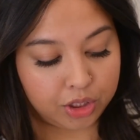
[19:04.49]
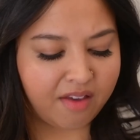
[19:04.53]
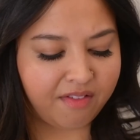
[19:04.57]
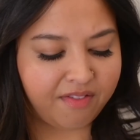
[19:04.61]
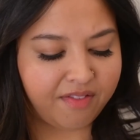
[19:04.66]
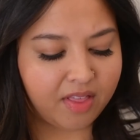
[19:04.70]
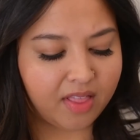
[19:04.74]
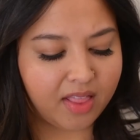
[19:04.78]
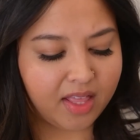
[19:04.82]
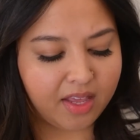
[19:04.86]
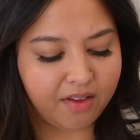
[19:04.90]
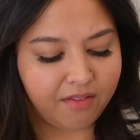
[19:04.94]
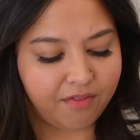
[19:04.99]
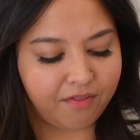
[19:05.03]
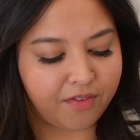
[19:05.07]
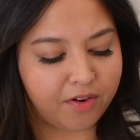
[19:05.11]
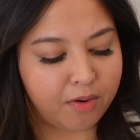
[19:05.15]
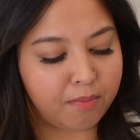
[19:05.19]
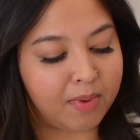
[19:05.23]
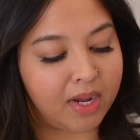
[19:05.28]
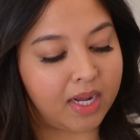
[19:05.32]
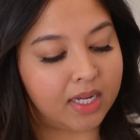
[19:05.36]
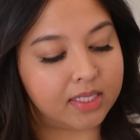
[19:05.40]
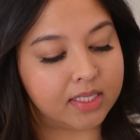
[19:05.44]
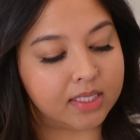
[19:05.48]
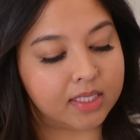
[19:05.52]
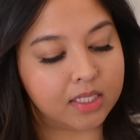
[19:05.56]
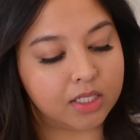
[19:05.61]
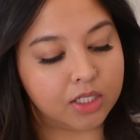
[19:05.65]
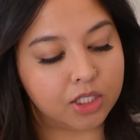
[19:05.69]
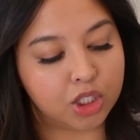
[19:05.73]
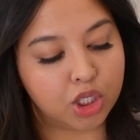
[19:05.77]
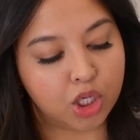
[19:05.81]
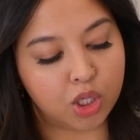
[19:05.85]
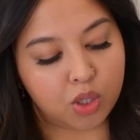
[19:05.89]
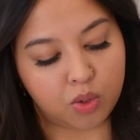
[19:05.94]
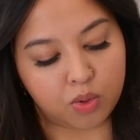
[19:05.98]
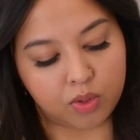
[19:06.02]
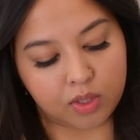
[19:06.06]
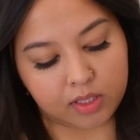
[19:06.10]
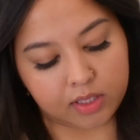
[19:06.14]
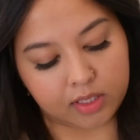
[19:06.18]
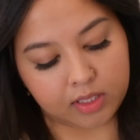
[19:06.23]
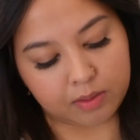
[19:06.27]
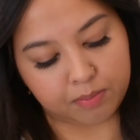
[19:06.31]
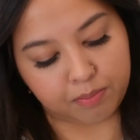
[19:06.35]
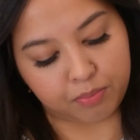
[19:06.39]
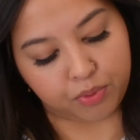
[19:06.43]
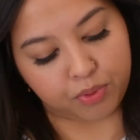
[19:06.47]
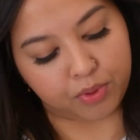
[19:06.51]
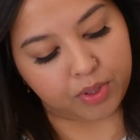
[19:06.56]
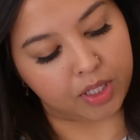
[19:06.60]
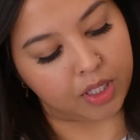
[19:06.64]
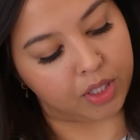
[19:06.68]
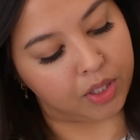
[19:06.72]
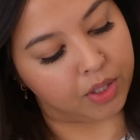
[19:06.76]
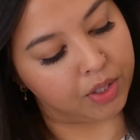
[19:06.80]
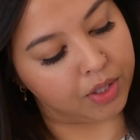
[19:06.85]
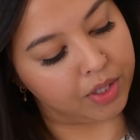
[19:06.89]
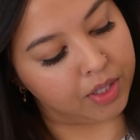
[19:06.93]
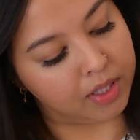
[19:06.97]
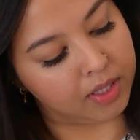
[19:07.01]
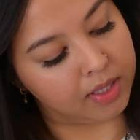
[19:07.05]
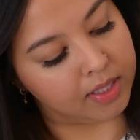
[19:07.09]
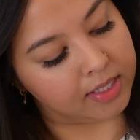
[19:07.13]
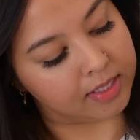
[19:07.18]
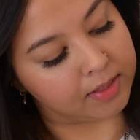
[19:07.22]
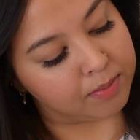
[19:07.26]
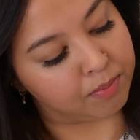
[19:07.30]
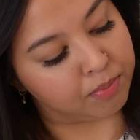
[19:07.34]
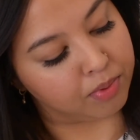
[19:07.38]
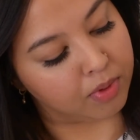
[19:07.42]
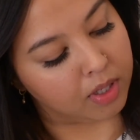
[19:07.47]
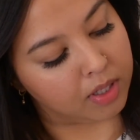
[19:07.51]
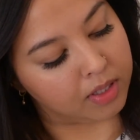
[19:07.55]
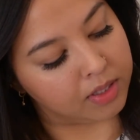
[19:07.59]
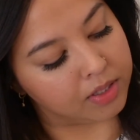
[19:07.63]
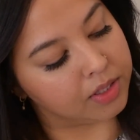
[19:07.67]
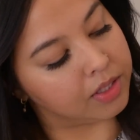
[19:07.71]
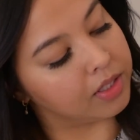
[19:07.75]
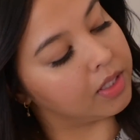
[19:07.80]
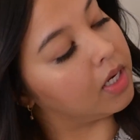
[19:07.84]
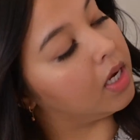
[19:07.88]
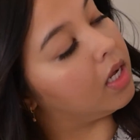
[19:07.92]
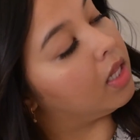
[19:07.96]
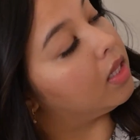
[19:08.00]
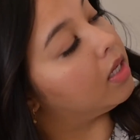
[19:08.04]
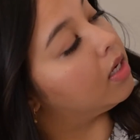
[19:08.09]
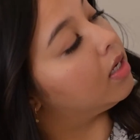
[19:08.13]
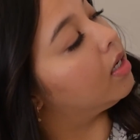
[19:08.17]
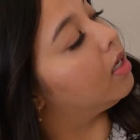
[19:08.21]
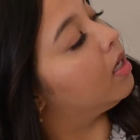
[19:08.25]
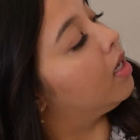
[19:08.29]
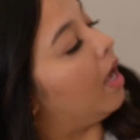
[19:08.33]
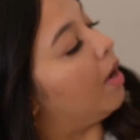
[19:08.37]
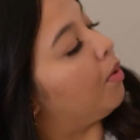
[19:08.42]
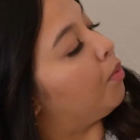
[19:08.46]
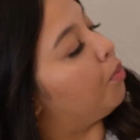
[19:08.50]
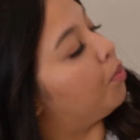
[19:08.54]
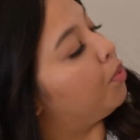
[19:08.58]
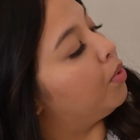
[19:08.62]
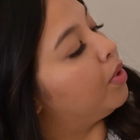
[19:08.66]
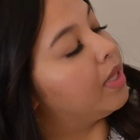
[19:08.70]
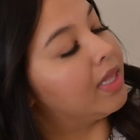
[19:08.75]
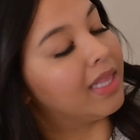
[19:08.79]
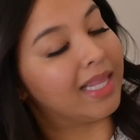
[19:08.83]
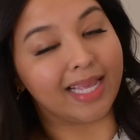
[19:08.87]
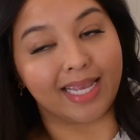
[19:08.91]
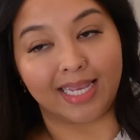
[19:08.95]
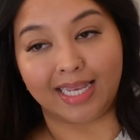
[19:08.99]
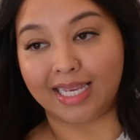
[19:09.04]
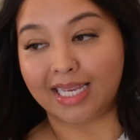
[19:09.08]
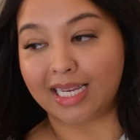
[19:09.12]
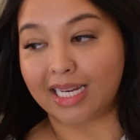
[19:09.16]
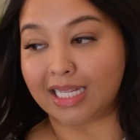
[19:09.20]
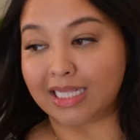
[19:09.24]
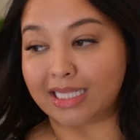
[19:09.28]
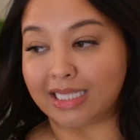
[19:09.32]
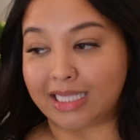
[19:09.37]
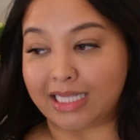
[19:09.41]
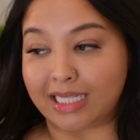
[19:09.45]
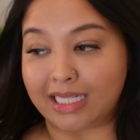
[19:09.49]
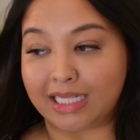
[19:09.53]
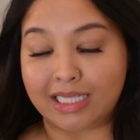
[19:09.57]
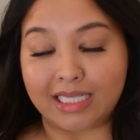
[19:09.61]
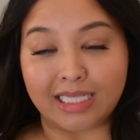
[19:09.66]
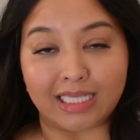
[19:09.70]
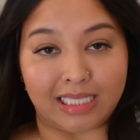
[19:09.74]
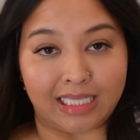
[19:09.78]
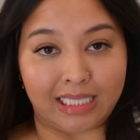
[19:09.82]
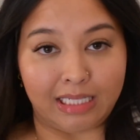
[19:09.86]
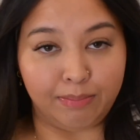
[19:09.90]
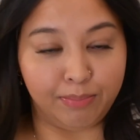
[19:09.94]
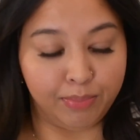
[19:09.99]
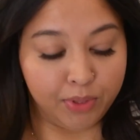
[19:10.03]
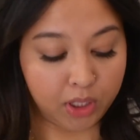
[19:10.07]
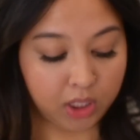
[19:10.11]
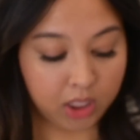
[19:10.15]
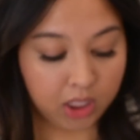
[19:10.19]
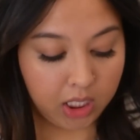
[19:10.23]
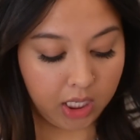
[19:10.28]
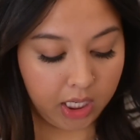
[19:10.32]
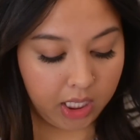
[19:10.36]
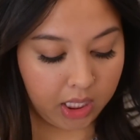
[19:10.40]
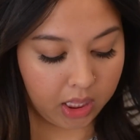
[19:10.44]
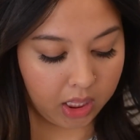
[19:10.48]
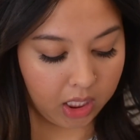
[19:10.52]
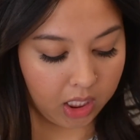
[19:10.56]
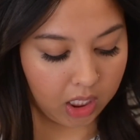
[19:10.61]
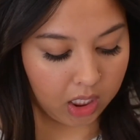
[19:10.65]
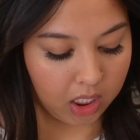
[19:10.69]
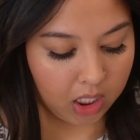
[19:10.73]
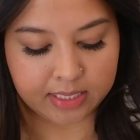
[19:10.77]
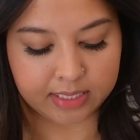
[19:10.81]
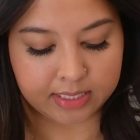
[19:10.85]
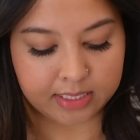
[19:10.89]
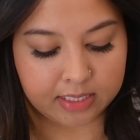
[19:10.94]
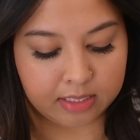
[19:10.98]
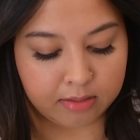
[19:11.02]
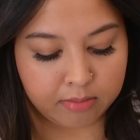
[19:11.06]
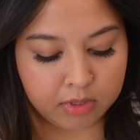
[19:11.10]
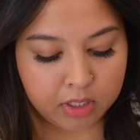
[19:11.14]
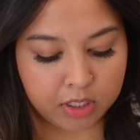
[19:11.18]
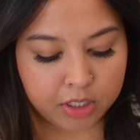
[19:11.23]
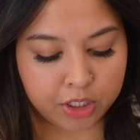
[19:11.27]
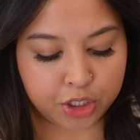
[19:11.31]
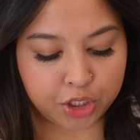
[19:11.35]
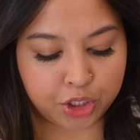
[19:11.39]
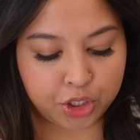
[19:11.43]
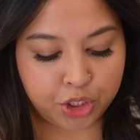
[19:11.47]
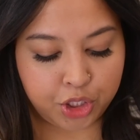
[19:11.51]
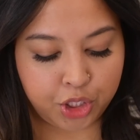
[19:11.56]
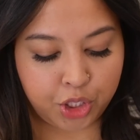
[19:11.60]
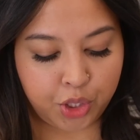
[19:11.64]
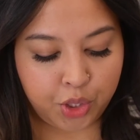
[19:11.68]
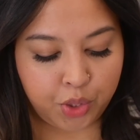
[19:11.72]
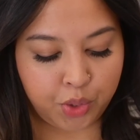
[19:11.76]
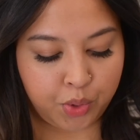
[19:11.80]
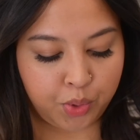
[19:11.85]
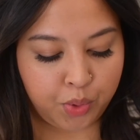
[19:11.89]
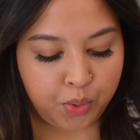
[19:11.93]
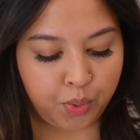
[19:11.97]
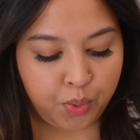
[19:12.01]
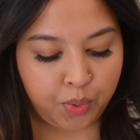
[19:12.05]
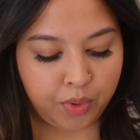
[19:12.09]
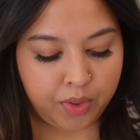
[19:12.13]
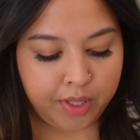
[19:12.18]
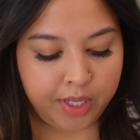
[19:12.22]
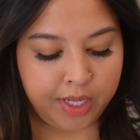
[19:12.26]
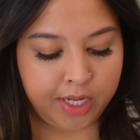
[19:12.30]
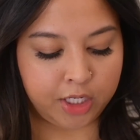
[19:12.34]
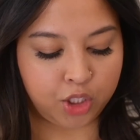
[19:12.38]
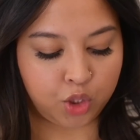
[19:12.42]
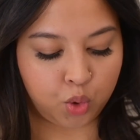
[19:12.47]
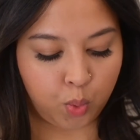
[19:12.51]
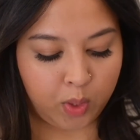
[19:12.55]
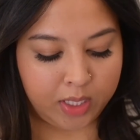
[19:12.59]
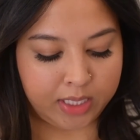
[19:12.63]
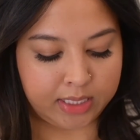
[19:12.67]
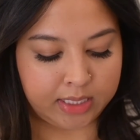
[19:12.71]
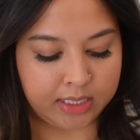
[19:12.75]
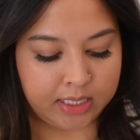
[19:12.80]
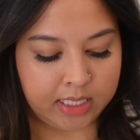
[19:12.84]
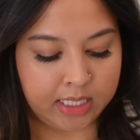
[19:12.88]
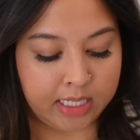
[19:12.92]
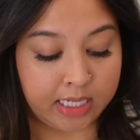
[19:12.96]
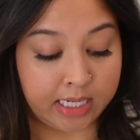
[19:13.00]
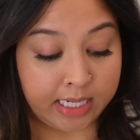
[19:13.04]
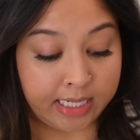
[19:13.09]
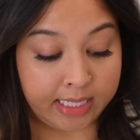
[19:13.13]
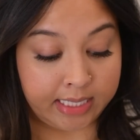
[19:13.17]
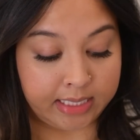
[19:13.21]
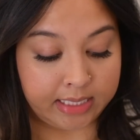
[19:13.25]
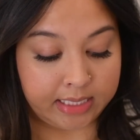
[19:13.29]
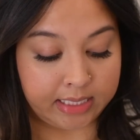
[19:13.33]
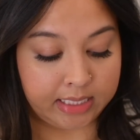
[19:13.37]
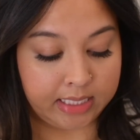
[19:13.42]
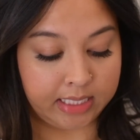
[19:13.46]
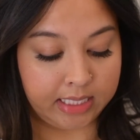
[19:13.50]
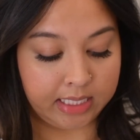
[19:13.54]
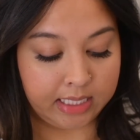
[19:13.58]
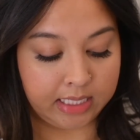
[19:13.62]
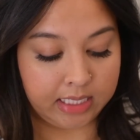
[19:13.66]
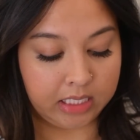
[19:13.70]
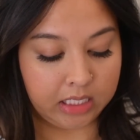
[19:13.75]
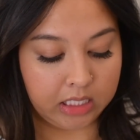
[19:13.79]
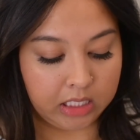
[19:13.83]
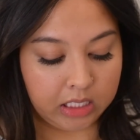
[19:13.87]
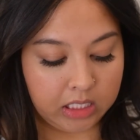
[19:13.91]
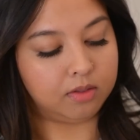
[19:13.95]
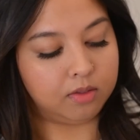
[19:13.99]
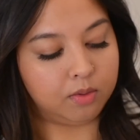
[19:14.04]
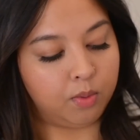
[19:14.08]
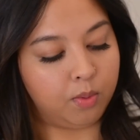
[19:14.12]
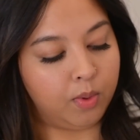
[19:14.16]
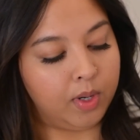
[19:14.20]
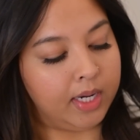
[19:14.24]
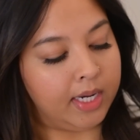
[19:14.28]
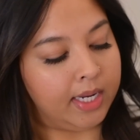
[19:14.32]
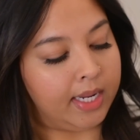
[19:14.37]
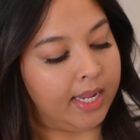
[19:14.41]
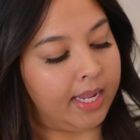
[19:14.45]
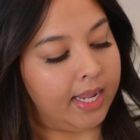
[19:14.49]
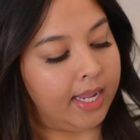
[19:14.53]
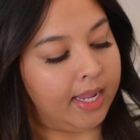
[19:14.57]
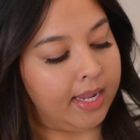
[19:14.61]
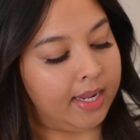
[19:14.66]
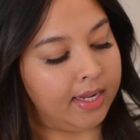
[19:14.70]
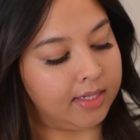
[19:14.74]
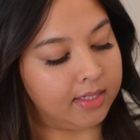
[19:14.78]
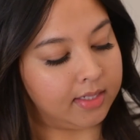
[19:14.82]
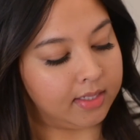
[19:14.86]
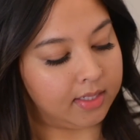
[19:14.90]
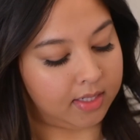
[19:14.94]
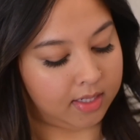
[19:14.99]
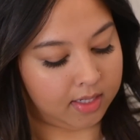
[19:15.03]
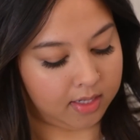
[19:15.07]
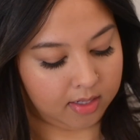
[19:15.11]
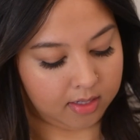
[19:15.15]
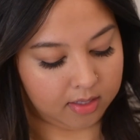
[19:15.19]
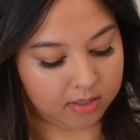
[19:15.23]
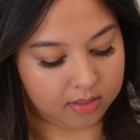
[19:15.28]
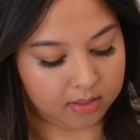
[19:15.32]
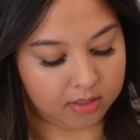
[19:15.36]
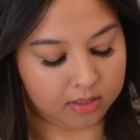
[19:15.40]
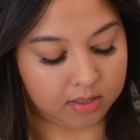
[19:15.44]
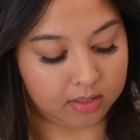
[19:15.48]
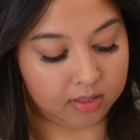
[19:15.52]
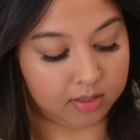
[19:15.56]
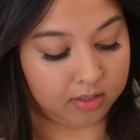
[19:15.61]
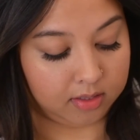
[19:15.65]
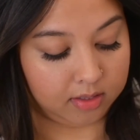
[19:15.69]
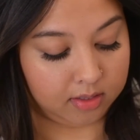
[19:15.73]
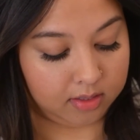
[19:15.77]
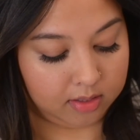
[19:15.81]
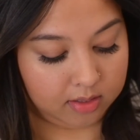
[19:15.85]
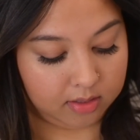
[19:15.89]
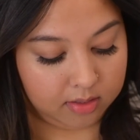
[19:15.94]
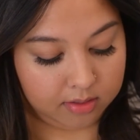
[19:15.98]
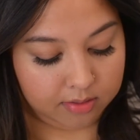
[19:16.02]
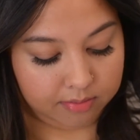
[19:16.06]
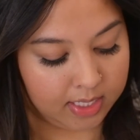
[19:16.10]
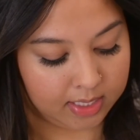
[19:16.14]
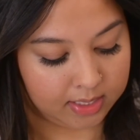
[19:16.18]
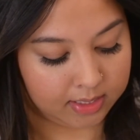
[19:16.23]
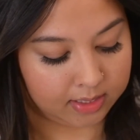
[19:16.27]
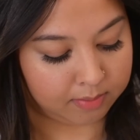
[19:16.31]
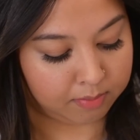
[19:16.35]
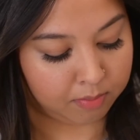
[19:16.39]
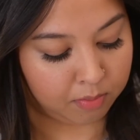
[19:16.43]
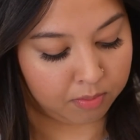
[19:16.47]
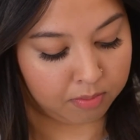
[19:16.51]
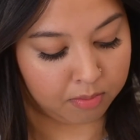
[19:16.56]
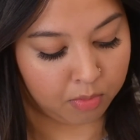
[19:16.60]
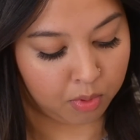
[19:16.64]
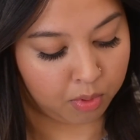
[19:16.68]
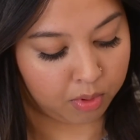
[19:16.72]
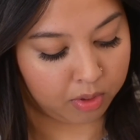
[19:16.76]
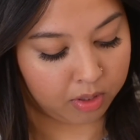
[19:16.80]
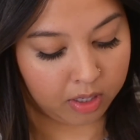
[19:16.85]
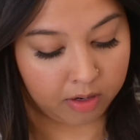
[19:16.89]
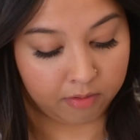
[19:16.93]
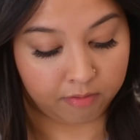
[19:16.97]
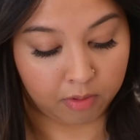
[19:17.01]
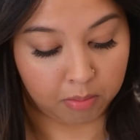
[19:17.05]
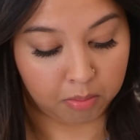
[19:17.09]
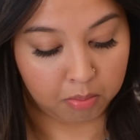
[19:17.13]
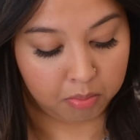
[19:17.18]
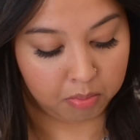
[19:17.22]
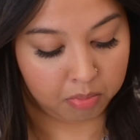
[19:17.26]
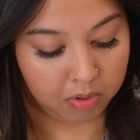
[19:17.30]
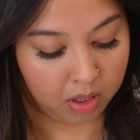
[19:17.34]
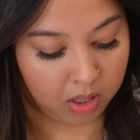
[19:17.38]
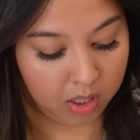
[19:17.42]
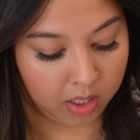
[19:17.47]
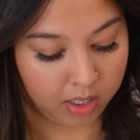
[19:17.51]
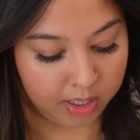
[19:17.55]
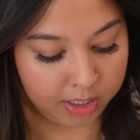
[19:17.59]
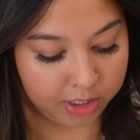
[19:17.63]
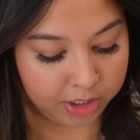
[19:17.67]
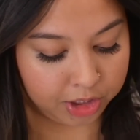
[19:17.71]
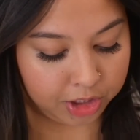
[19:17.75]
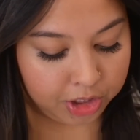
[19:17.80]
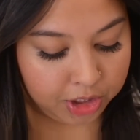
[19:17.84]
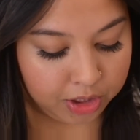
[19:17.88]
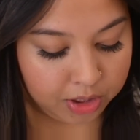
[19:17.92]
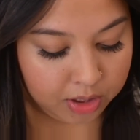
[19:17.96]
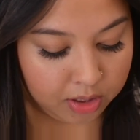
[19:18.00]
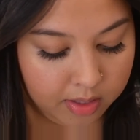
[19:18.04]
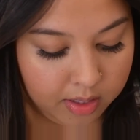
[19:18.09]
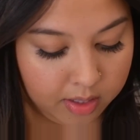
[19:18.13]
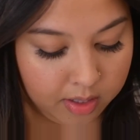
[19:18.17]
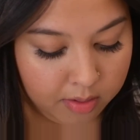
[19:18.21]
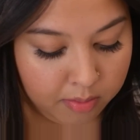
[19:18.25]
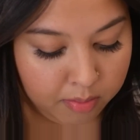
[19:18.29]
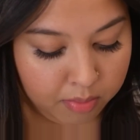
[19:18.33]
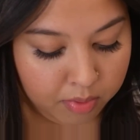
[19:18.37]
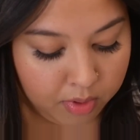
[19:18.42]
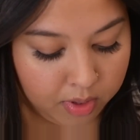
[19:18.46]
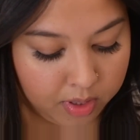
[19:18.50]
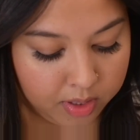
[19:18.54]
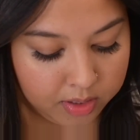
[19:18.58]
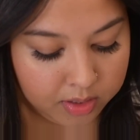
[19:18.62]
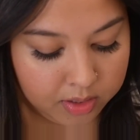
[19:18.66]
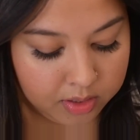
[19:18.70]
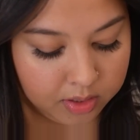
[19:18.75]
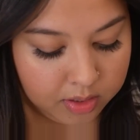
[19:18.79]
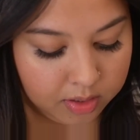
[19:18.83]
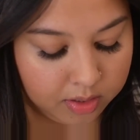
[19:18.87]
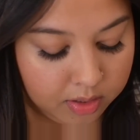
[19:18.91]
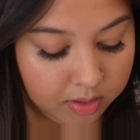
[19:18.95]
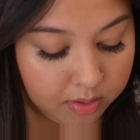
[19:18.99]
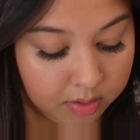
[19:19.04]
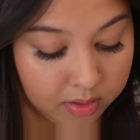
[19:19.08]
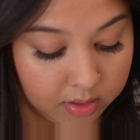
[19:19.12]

I feel like for my skin tone, this is pretty good. This bronzer color, I would like it a little deeper, I think, similar to the 2019. 2018 is just, it's more of a blush than a bronzer.